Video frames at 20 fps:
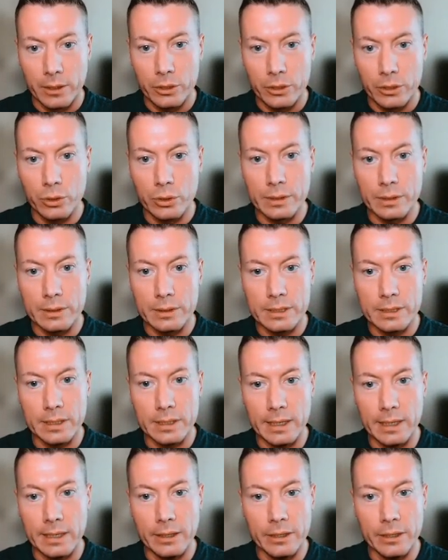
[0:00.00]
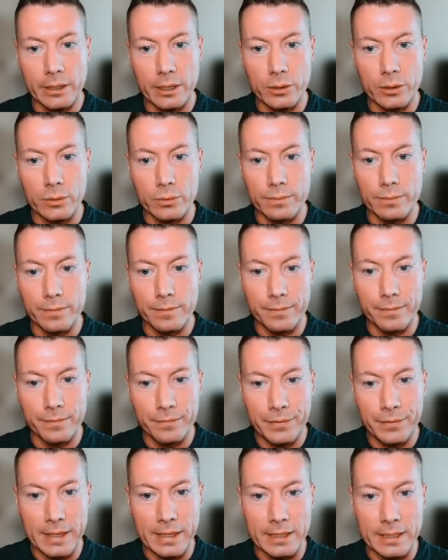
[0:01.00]
you can see, you know,
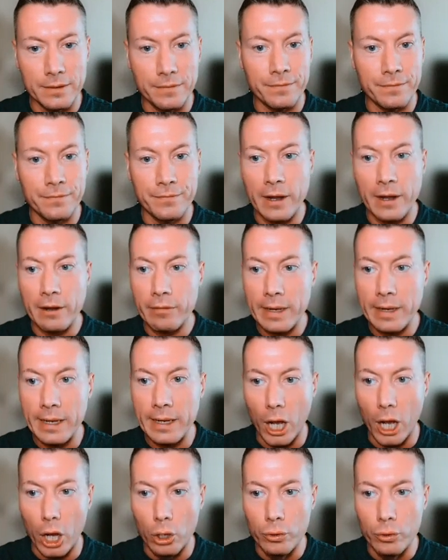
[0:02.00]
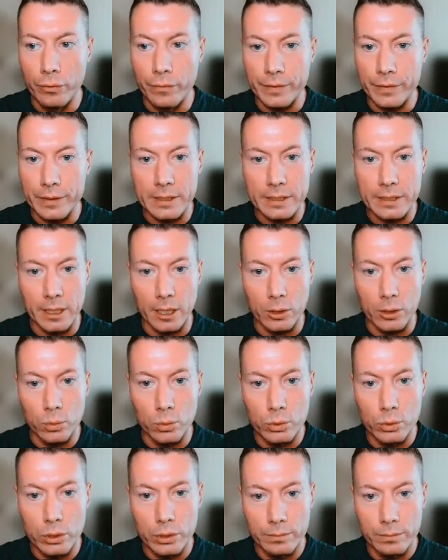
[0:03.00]
things are very
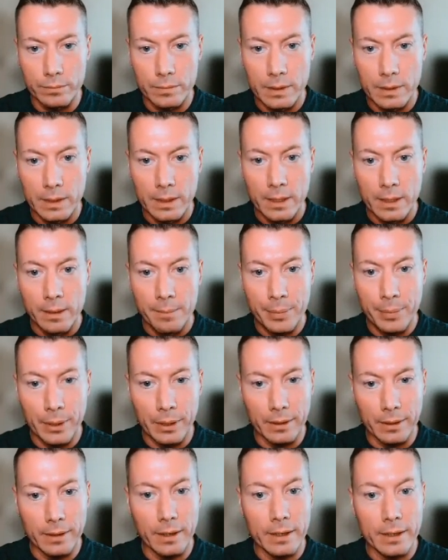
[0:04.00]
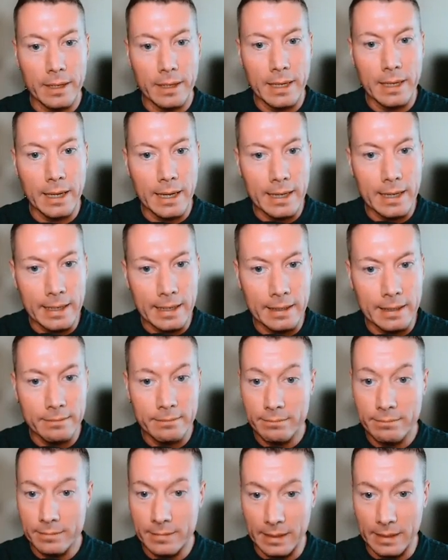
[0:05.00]
oversold. But
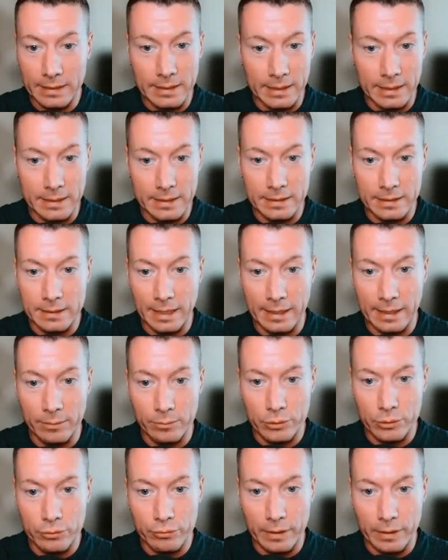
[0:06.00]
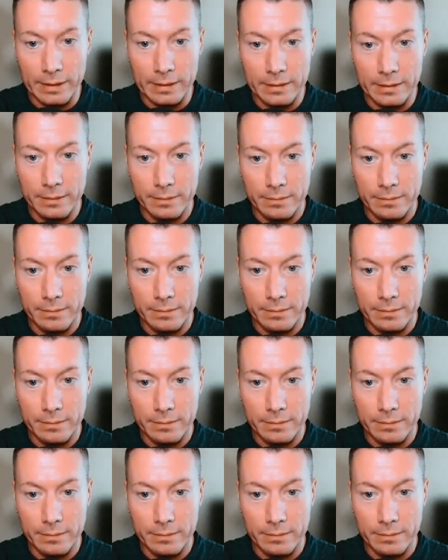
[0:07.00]
again, this is a downtrend.